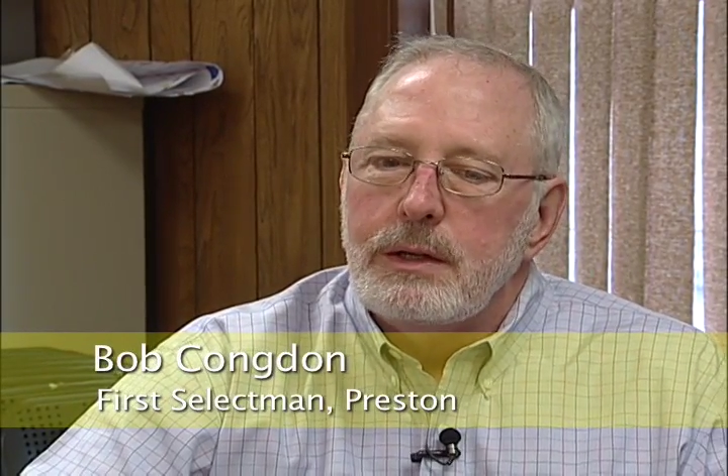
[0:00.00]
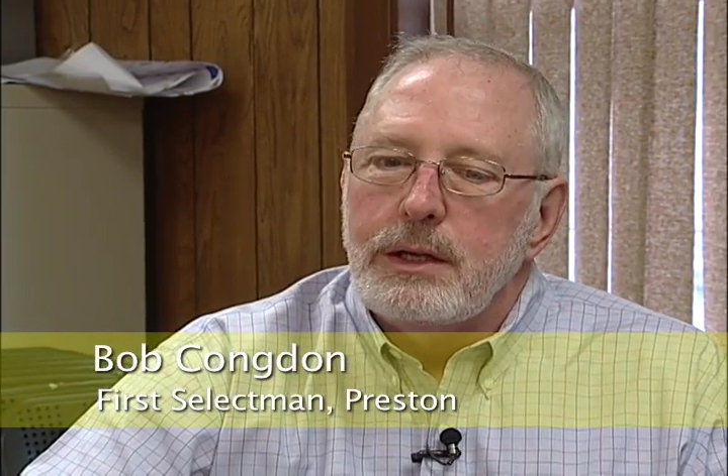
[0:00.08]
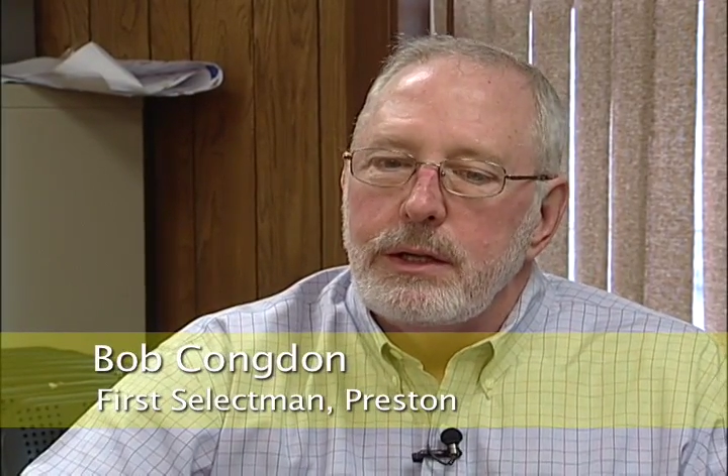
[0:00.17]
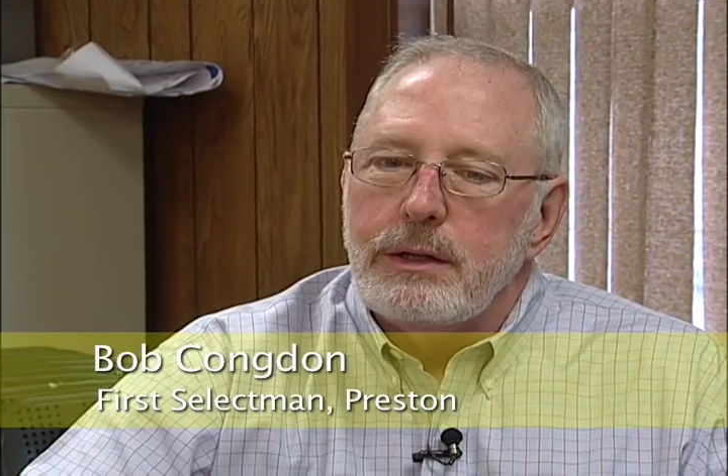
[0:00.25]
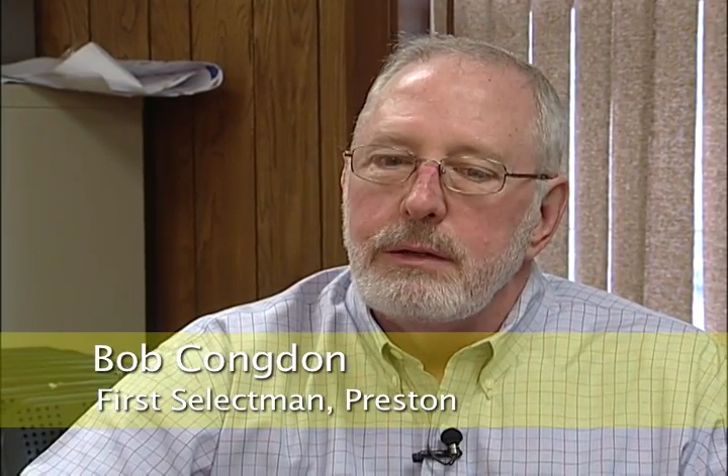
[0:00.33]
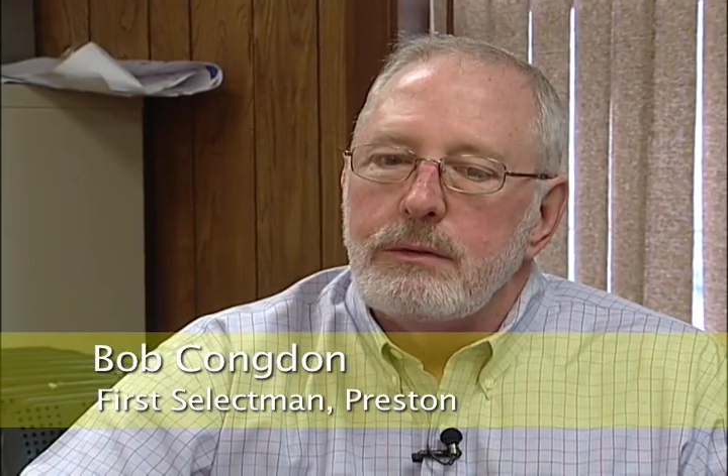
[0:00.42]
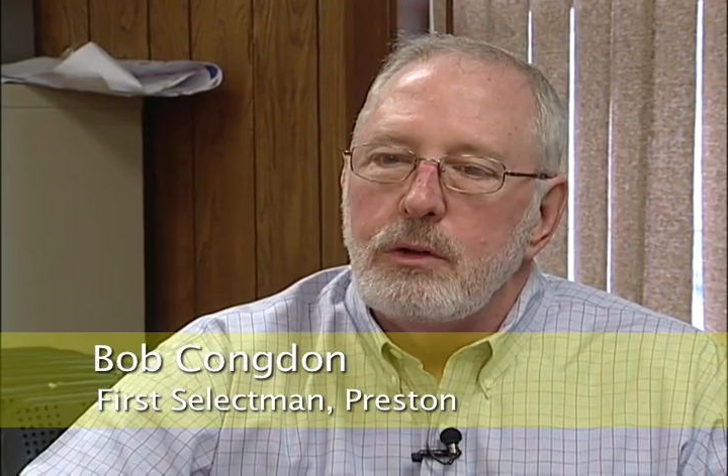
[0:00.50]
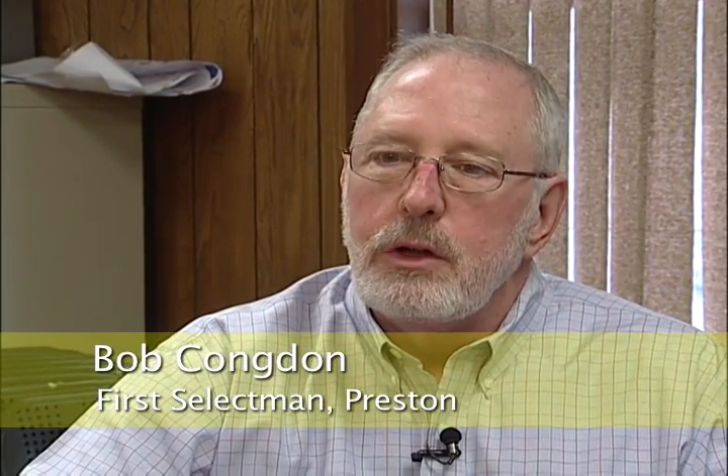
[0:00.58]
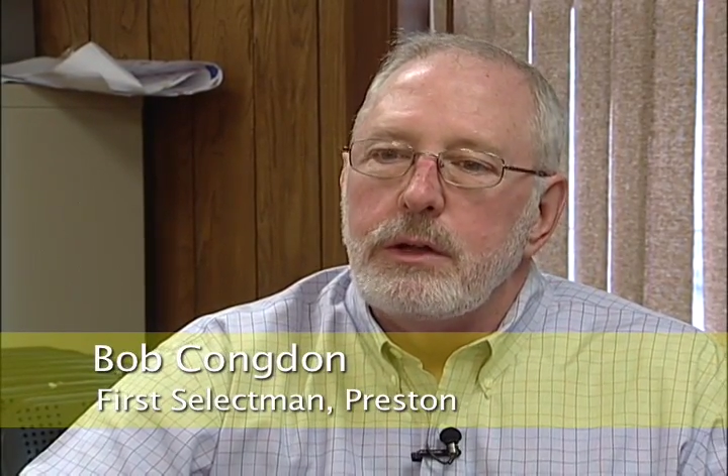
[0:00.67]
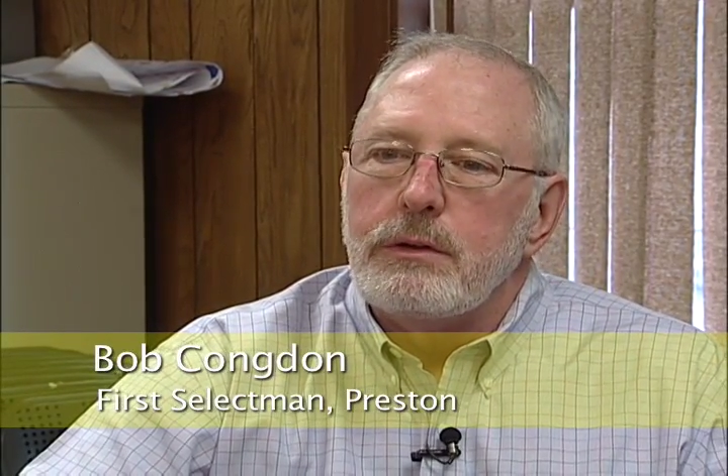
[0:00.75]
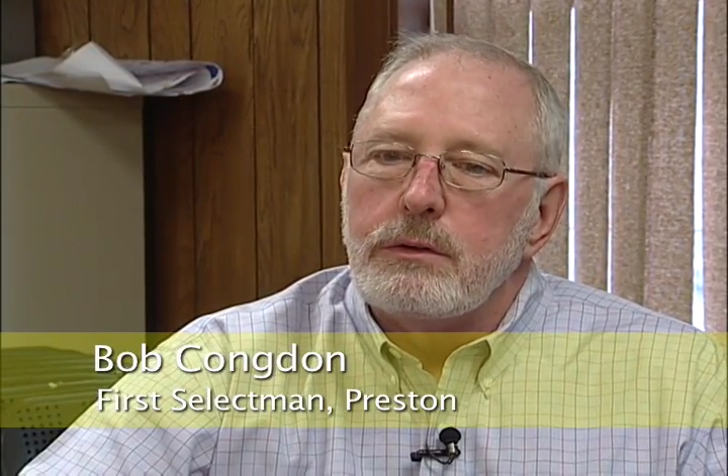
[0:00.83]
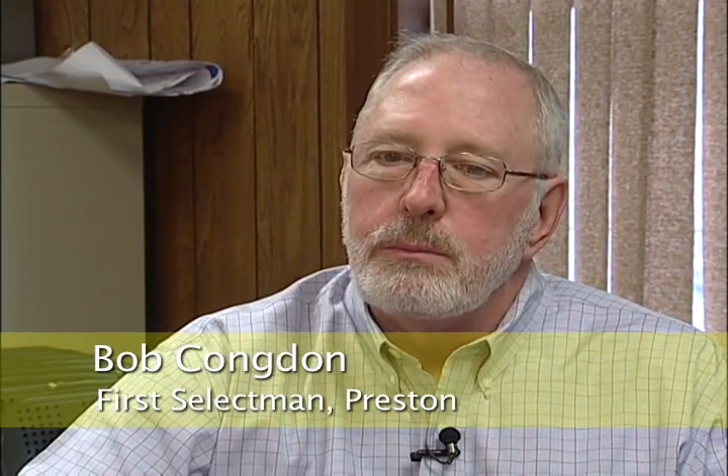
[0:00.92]

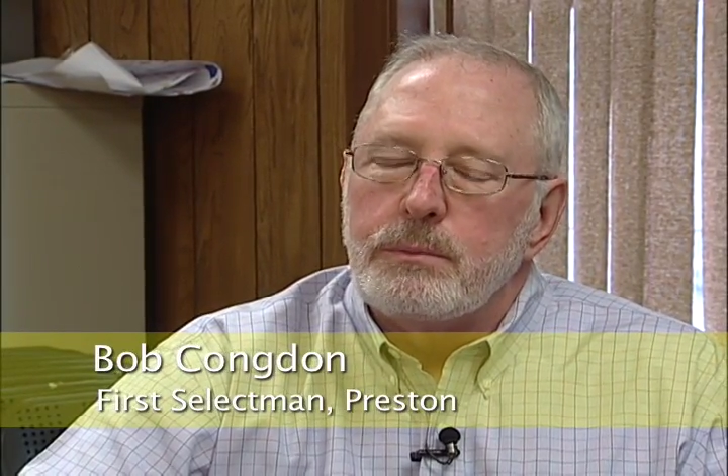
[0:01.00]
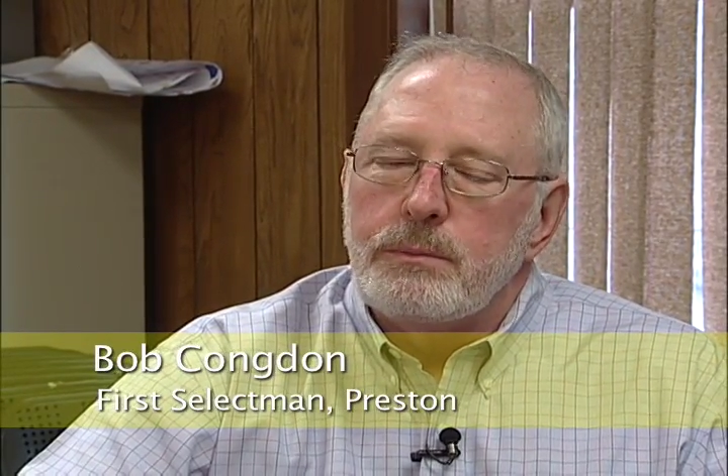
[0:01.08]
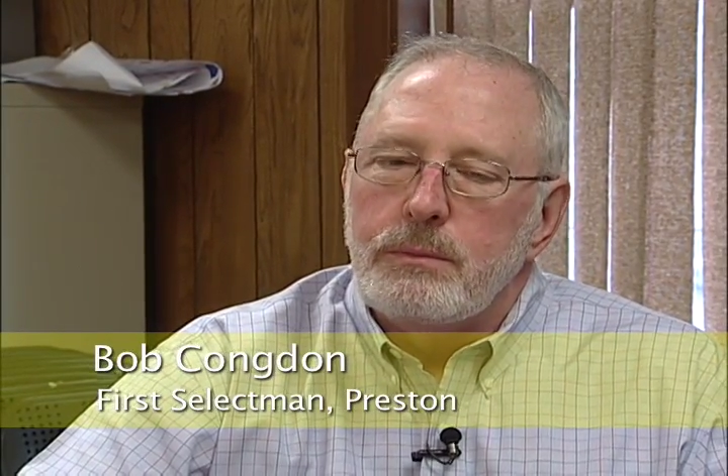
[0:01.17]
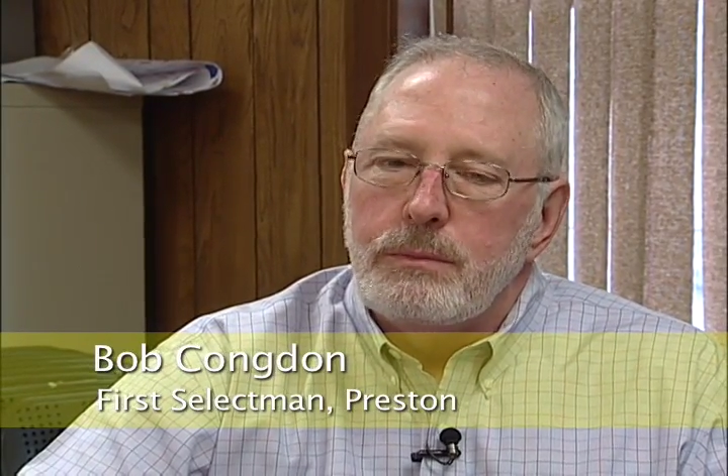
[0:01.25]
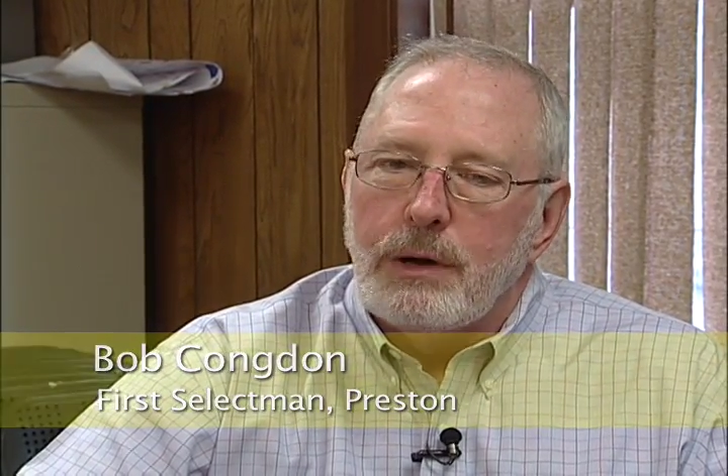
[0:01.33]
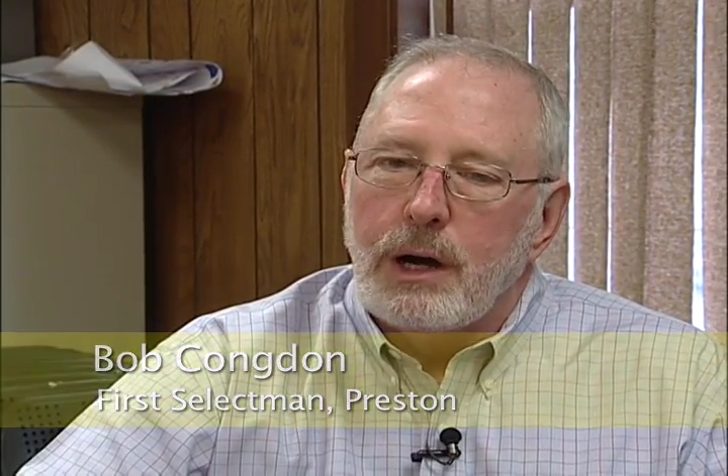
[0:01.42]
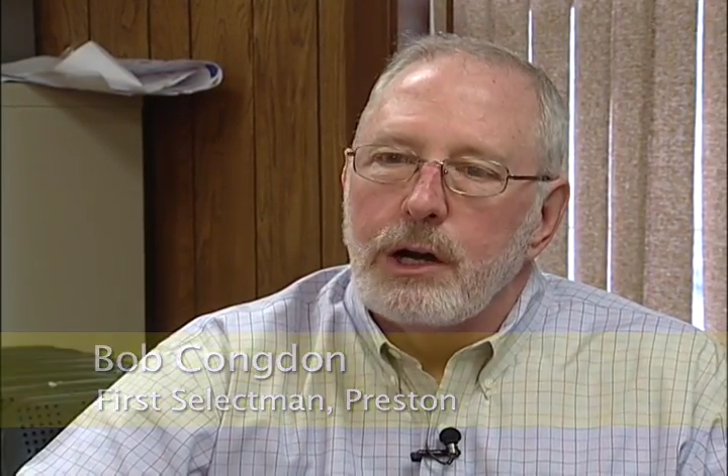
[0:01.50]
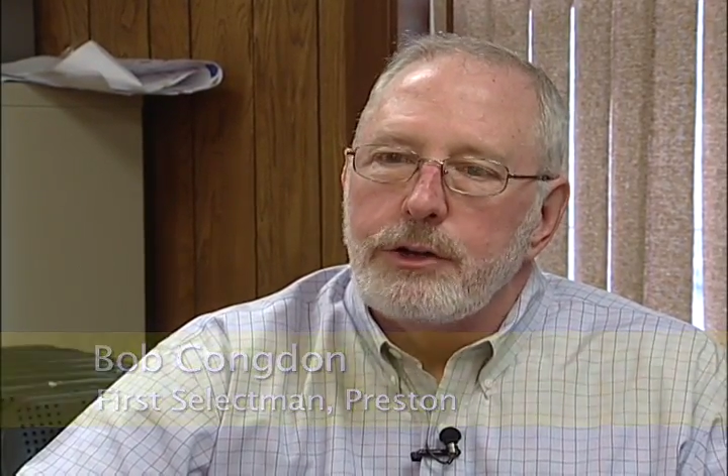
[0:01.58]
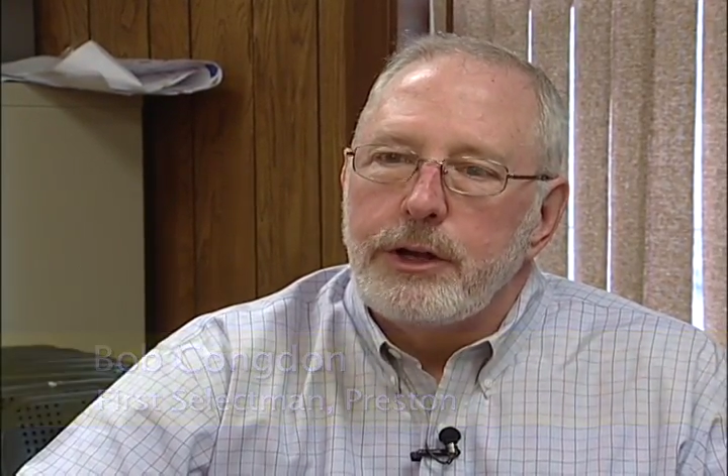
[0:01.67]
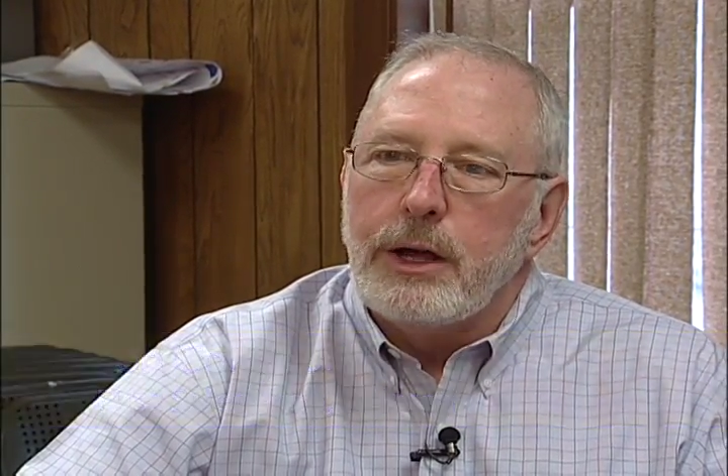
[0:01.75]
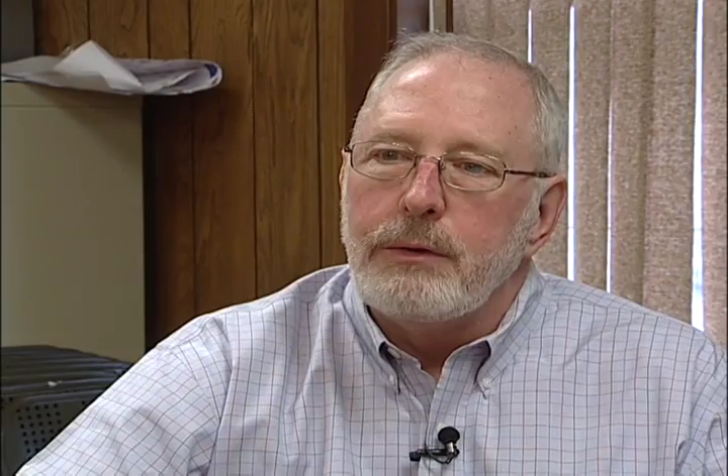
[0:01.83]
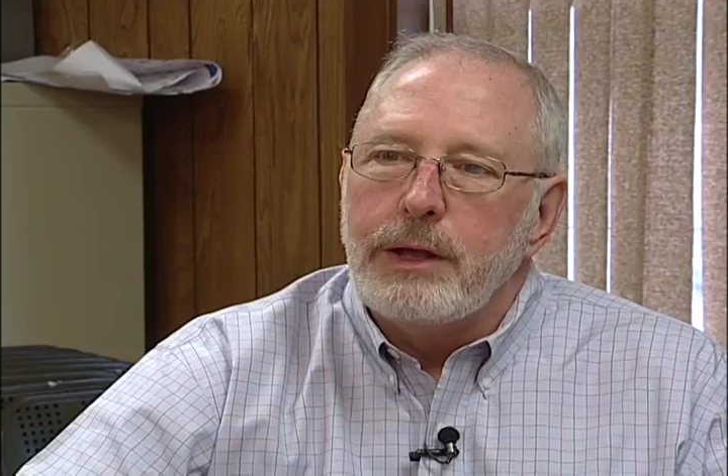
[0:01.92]
and our
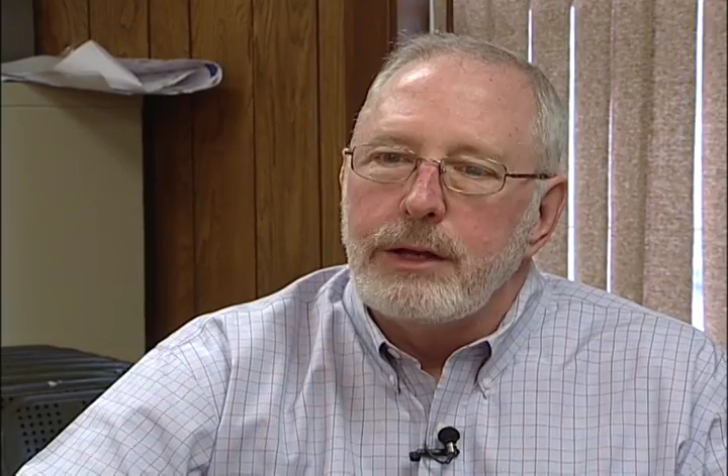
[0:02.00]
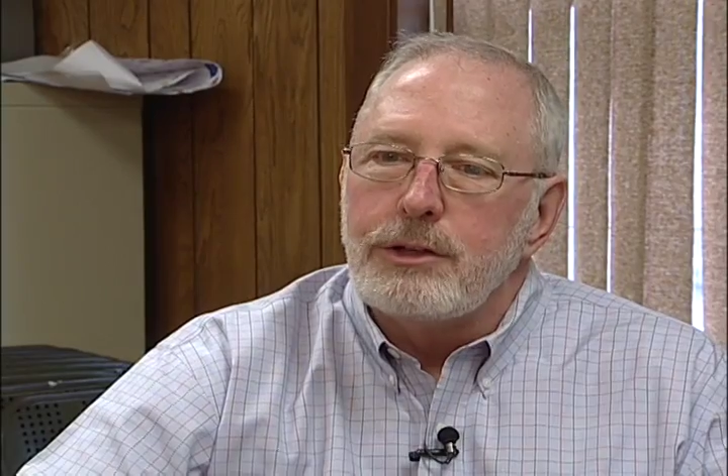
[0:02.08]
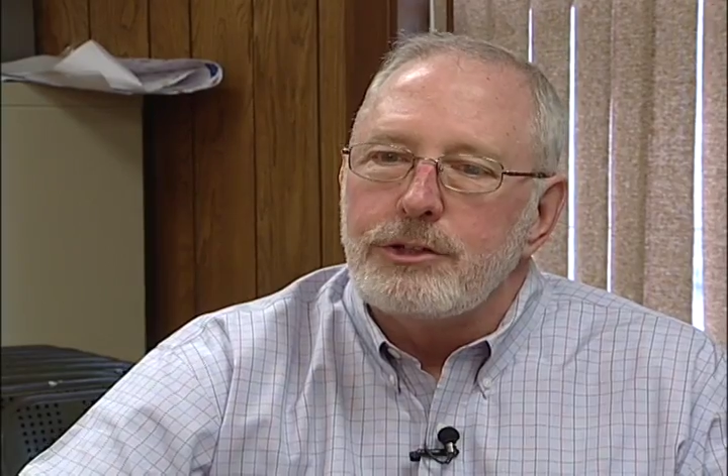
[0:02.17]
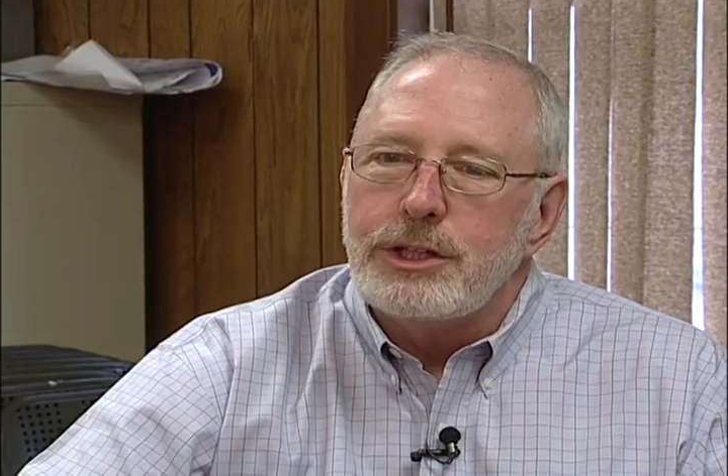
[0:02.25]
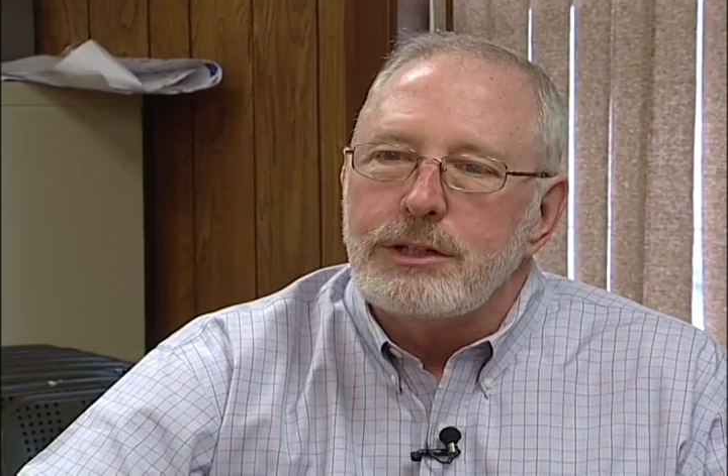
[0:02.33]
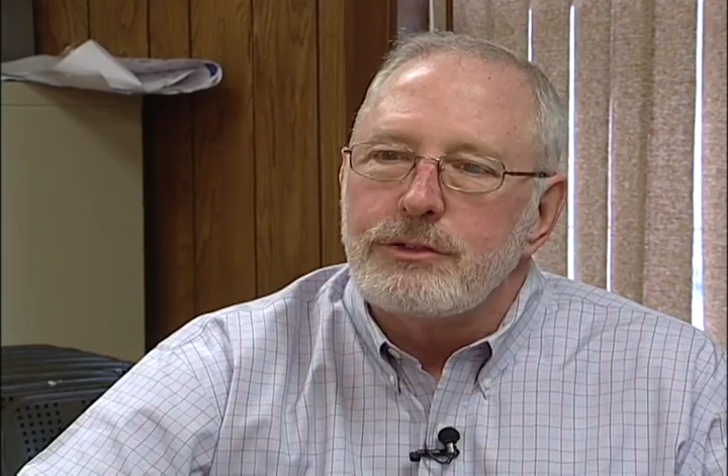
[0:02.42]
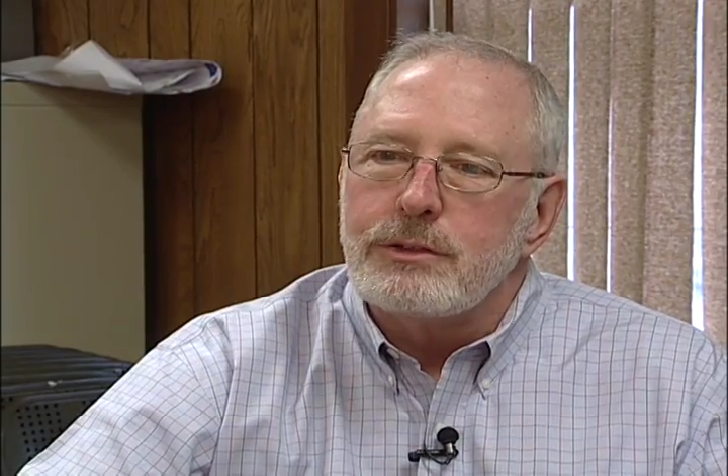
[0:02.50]
town had a chance